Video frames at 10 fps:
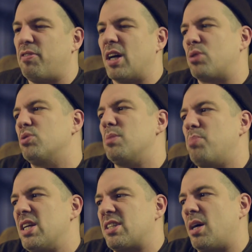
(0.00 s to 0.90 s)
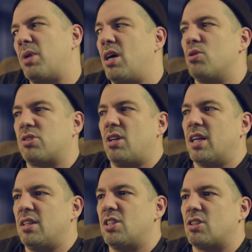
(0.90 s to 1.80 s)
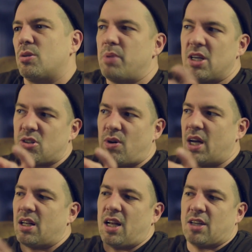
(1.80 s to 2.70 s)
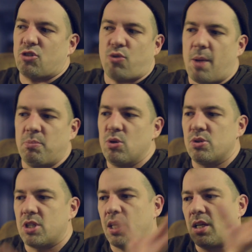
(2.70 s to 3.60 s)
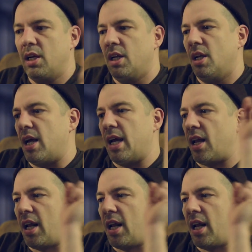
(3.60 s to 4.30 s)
Fela Kuti bass line, but I also like digital bass, so I like trap music, and I